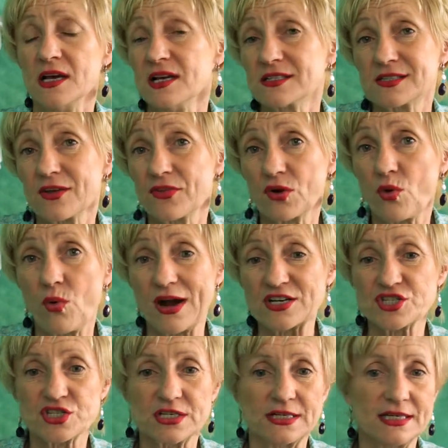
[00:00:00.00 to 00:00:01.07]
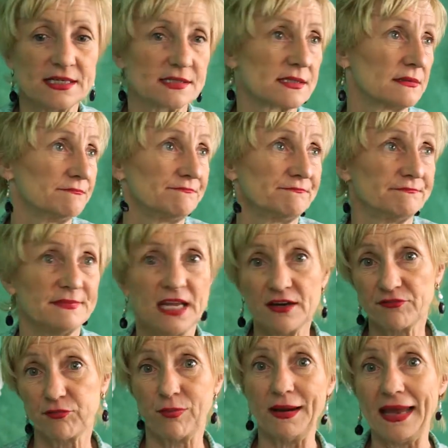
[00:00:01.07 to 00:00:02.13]
So the question is,
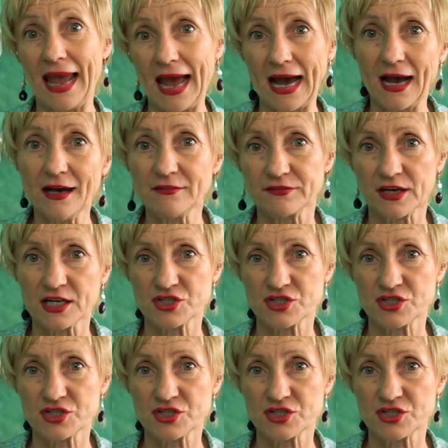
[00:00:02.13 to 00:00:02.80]
if we have